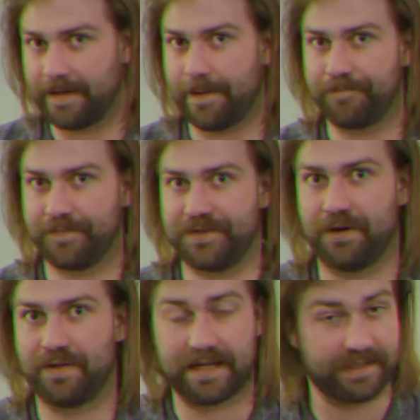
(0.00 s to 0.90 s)
Yep,
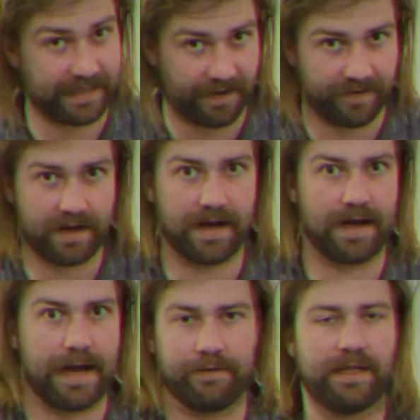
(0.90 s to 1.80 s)
so that's David. Uh,
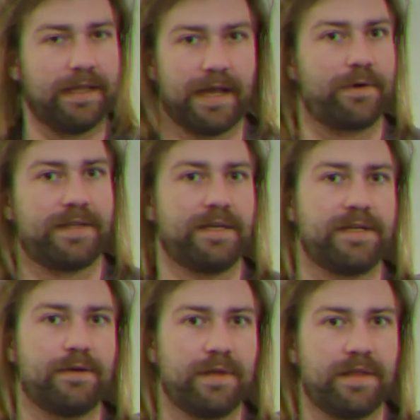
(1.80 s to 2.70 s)
I really like what they
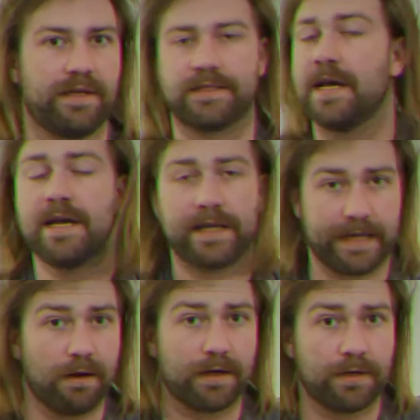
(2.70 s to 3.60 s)
did with his
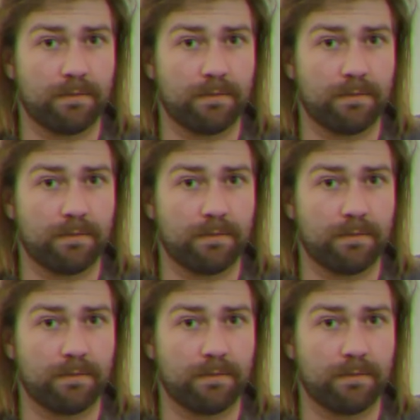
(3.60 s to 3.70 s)
character